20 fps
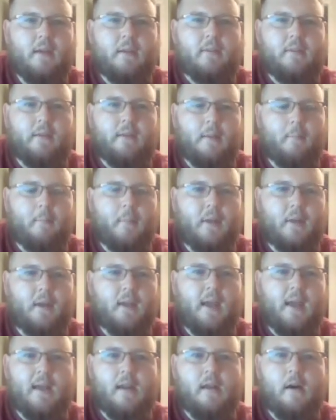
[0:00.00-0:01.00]
Somebody
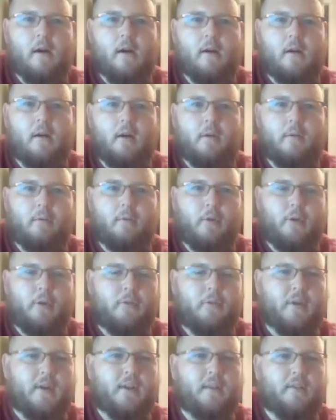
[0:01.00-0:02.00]
had a Royal
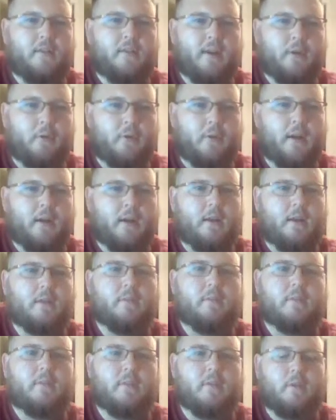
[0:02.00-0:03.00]
Giant cycle deck,
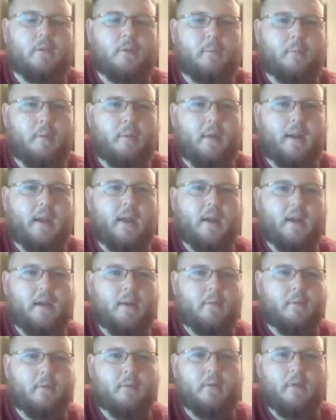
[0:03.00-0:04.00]
still playing it.